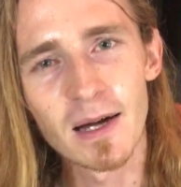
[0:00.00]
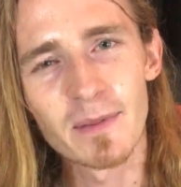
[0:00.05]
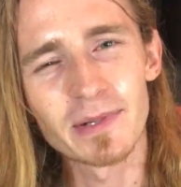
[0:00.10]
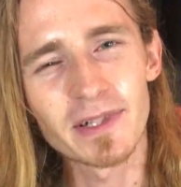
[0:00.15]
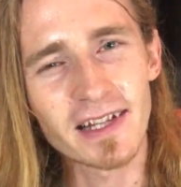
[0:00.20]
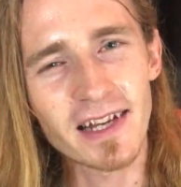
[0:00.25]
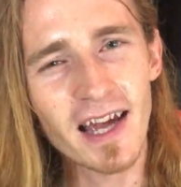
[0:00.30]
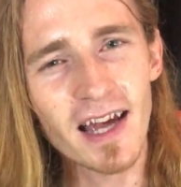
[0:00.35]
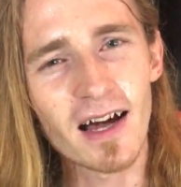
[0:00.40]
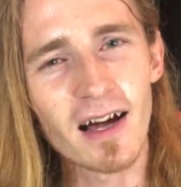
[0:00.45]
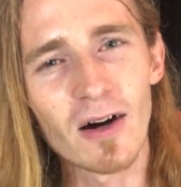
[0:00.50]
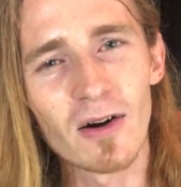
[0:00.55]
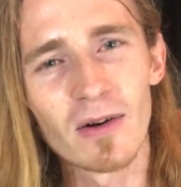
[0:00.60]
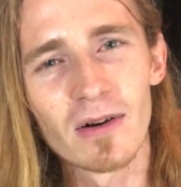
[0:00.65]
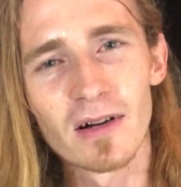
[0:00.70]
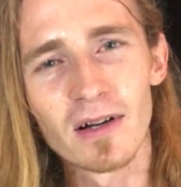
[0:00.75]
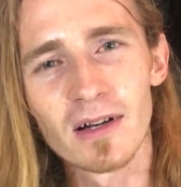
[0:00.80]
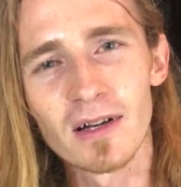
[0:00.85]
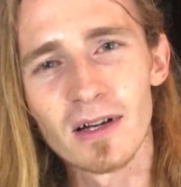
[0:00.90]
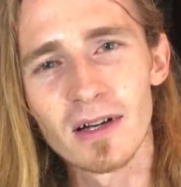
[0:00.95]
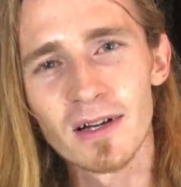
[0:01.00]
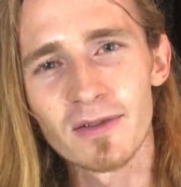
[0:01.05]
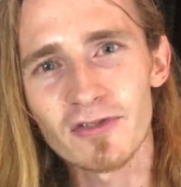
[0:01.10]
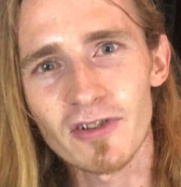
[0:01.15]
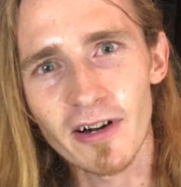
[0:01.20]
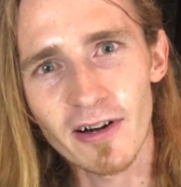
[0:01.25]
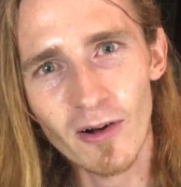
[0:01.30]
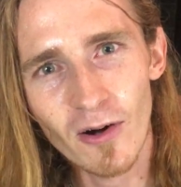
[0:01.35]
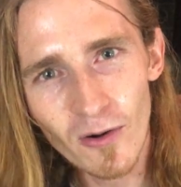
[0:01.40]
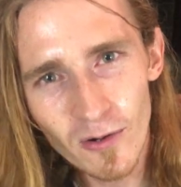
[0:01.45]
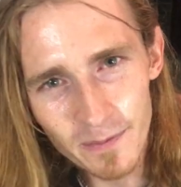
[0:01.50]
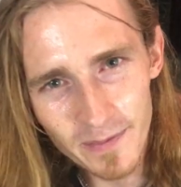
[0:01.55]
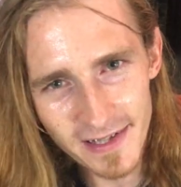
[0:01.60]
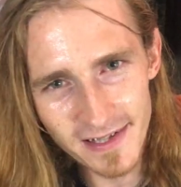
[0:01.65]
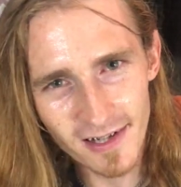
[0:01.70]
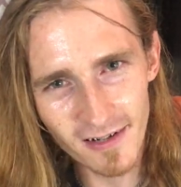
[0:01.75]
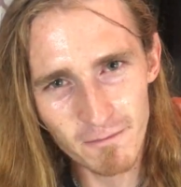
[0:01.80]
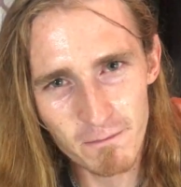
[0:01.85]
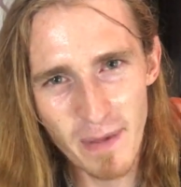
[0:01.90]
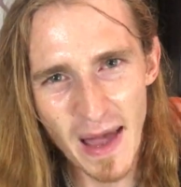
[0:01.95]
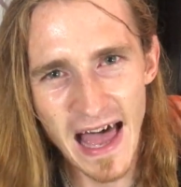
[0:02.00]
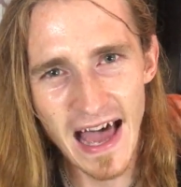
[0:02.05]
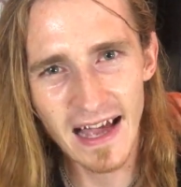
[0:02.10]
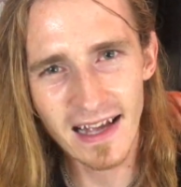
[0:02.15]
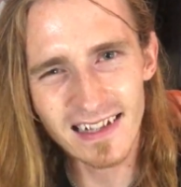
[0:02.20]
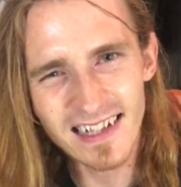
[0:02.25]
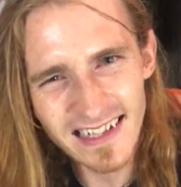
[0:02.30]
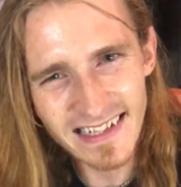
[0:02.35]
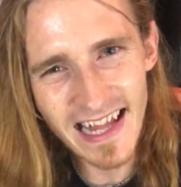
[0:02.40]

But now, I'm trying to hold myself back,